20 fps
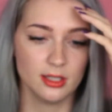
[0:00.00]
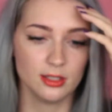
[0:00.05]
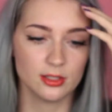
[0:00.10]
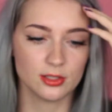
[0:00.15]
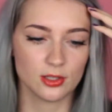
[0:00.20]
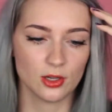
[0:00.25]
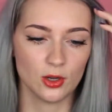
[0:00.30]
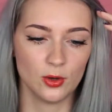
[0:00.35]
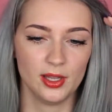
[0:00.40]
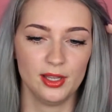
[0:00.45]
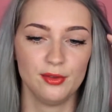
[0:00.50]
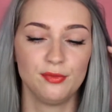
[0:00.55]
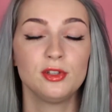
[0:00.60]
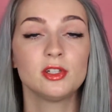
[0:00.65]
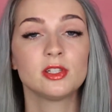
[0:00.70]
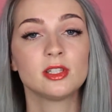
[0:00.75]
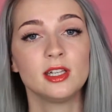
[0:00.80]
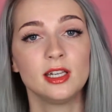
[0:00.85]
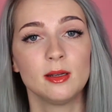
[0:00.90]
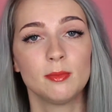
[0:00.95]
So if
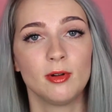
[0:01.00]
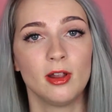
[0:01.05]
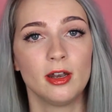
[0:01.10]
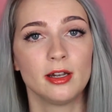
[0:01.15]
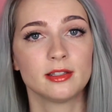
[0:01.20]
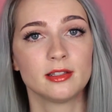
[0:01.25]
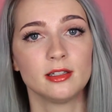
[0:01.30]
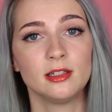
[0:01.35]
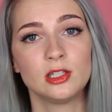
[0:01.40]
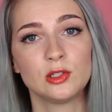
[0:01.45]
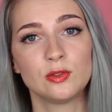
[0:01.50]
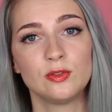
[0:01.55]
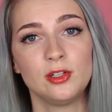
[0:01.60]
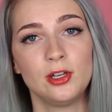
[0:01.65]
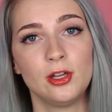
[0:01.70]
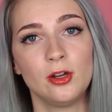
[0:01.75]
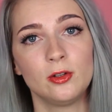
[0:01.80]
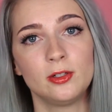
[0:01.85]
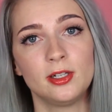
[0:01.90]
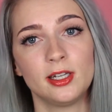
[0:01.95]
you see a product in this
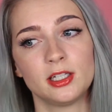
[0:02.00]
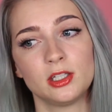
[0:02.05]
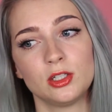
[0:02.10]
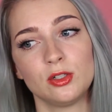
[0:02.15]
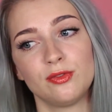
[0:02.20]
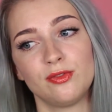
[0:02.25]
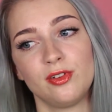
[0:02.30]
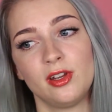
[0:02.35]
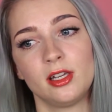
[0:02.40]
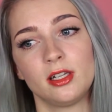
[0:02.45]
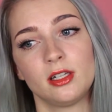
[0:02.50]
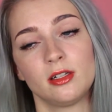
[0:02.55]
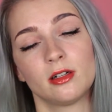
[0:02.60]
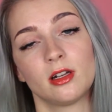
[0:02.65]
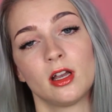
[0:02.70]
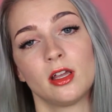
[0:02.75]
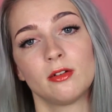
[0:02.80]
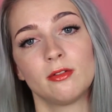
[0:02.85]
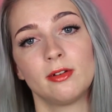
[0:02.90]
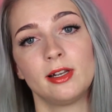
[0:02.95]
video that you think
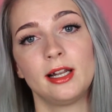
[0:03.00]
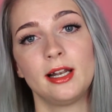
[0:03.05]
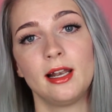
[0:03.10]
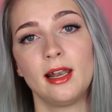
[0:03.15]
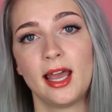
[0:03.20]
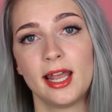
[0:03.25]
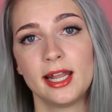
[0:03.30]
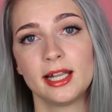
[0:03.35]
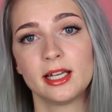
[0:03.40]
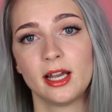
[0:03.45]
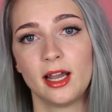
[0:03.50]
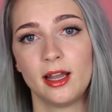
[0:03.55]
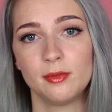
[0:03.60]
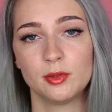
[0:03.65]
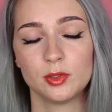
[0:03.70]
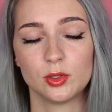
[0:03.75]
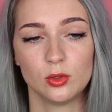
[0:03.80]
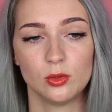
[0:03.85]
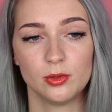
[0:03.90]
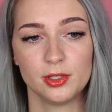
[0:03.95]
you're gonna really like, I
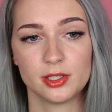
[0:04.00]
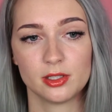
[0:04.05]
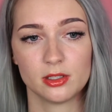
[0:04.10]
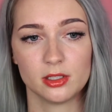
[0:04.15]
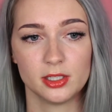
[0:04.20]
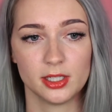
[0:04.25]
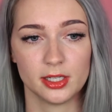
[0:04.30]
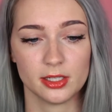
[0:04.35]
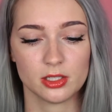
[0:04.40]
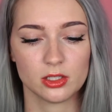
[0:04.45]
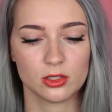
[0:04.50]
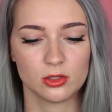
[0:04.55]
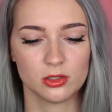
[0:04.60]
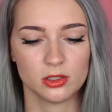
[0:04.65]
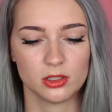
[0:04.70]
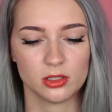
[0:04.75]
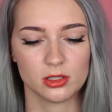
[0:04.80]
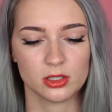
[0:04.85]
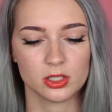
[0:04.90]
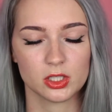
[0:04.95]
would always suggest to
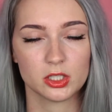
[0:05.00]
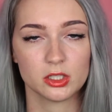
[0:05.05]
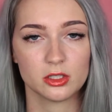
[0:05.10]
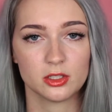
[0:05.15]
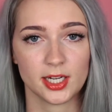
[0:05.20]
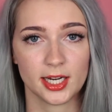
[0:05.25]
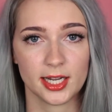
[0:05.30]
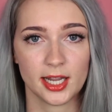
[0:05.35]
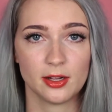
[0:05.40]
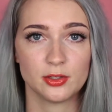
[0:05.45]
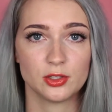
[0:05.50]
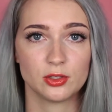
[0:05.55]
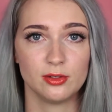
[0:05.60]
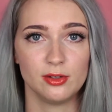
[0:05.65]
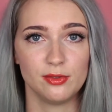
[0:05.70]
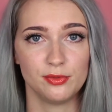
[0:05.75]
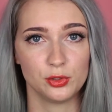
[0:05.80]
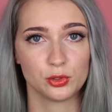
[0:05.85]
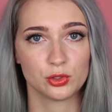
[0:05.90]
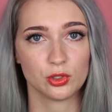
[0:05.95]
just check out the
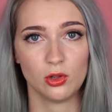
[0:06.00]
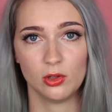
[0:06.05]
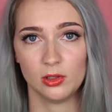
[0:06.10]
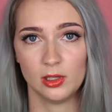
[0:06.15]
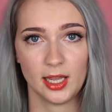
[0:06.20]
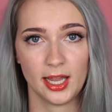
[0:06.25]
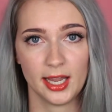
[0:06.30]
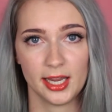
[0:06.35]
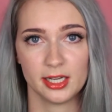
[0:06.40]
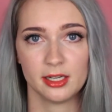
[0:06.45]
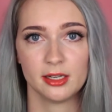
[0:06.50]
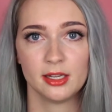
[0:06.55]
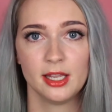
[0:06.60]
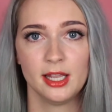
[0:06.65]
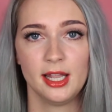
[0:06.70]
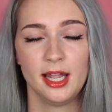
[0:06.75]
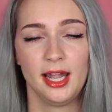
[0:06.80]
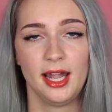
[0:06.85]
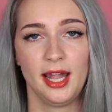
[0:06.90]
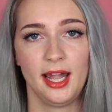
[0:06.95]
reviews online
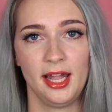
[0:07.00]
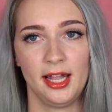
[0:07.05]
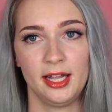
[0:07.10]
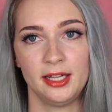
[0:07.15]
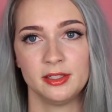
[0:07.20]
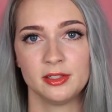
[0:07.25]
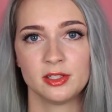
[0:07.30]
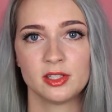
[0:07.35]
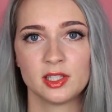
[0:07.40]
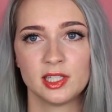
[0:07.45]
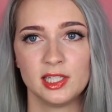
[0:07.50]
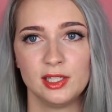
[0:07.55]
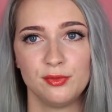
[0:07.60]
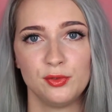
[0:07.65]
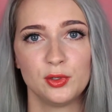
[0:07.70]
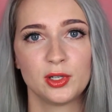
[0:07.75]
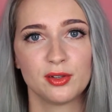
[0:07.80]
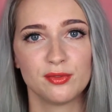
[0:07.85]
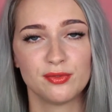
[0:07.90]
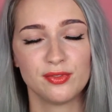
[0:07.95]
and see
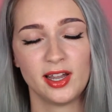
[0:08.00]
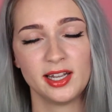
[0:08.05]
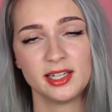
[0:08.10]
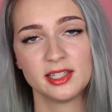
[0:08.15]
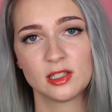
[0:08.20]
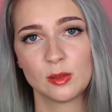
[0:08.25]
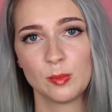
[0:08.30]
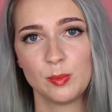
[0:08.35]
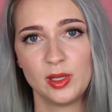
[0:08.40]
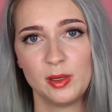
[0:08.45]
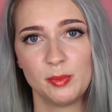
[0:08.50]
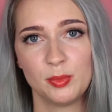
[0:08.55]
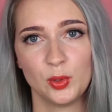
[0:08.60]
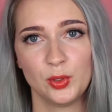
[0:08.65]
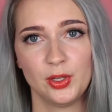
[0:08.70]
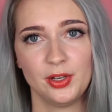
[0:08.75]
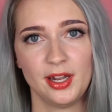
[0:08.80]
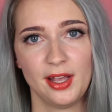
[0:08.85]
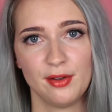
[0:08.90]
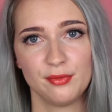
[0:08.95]
if you can find some
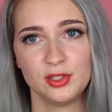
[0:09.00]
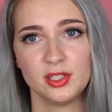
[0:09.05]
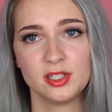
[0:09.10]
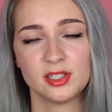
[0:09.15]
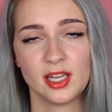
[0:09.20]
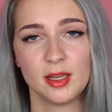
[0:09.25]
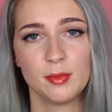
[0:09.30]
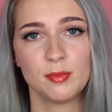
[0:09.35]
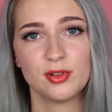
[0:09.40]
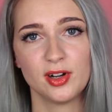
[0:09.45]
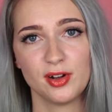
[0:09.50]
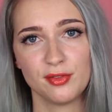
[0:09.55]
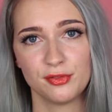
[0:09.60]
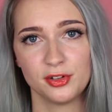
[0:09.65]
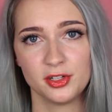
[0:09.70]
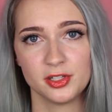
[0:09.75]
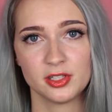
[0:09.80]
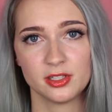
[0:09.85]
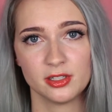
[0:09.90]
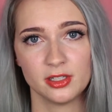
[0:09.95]
people that have the same
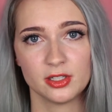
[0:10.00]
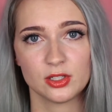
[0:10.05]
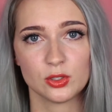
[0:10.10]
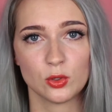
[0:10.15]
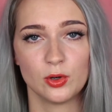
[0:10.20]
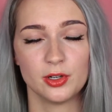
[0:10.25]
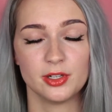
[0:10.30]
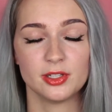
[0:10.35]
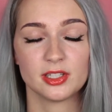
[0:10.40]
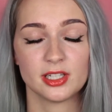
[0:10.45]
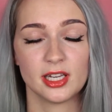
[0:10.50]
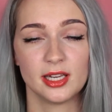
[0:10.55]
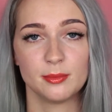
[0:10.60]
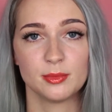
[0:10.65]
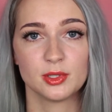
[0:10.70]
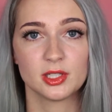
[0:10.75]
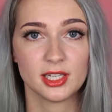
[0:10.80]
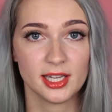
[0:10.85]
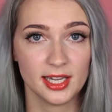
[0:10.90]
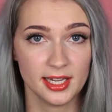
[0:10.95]
preferences or the
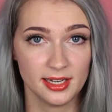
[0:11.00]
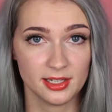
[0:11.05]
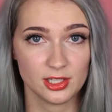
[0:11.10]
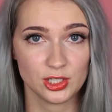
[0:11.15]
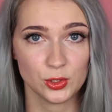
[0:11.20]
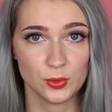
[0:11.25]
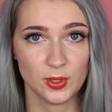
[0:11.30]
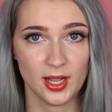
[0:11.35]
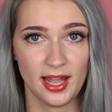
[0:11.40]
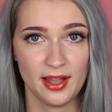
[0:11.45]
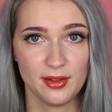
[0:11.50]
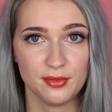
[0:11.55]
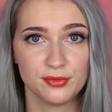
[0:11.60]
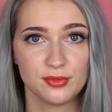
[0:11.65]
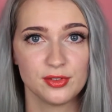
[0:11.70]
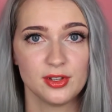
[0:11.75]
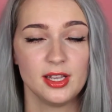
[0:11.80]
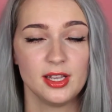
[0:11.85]
same skin as you have,